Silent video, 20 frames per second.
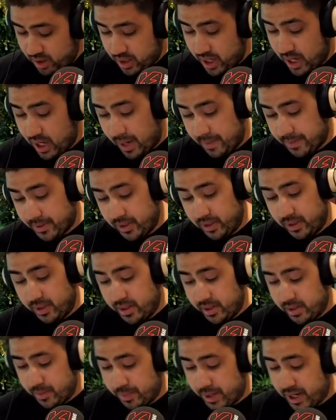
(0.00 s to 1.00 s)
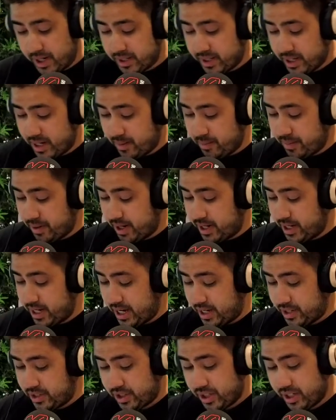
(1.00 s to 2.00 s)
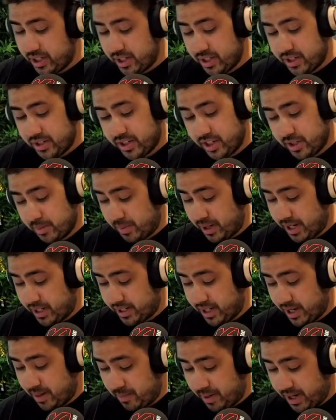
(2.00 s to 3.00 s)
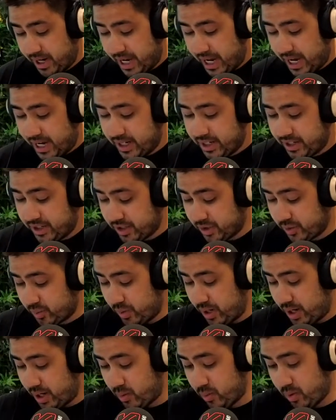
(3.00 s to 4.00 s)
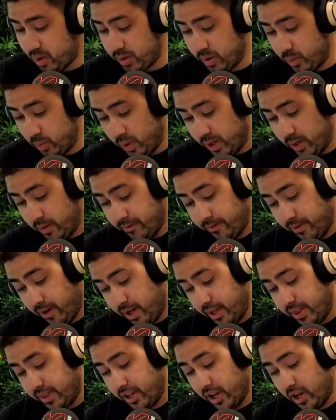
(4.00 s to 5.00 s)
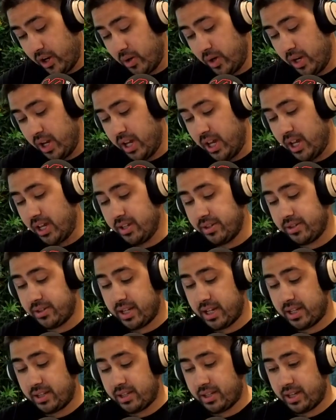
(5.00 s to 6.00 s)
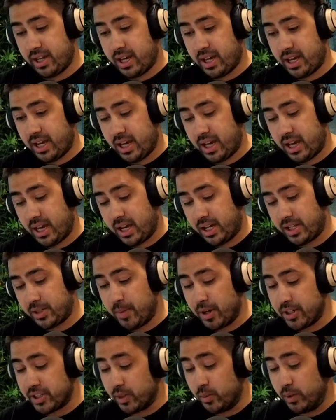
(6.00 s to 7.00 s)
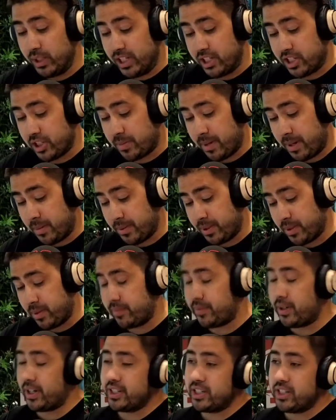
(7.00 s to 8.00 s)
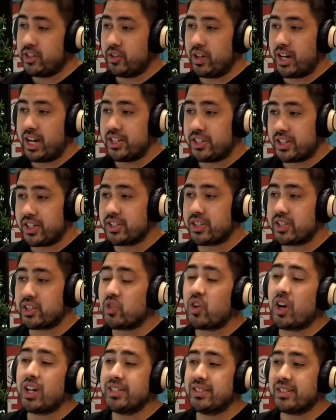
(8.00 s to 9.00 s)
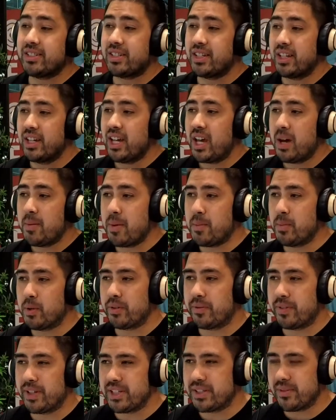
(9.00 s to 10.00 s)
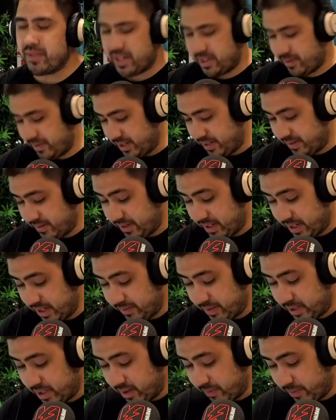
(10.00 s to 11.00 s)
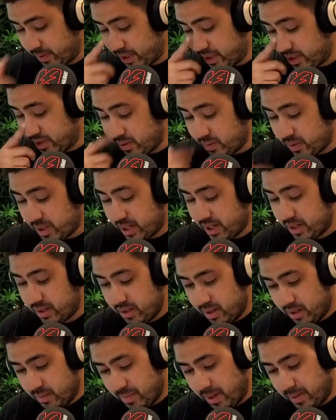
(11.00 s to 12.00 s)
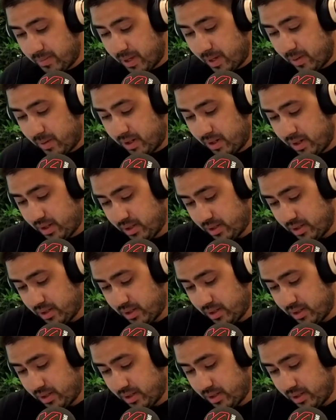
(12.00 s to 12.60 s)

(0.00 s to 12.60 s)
Yeah, absolutely. There's a breakdown by genders. There's a breakdown by age as well. What you will find though is that it's mostly religious people that will find your a bit more offensive. I don't even know if we need to beat that one.